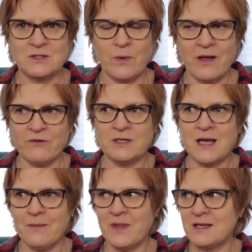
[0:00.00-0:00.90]
so every
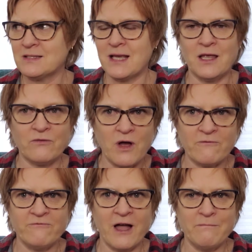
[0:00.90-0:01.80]
time they say you've
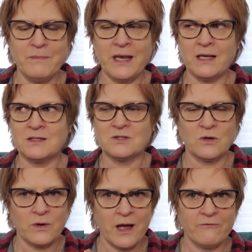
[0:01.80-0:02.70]
got 5 minutes
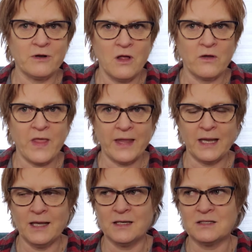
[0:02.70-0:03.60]
or however long that
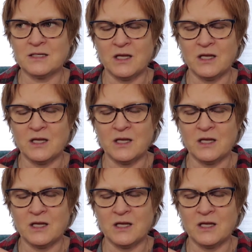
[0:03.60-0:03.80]
is,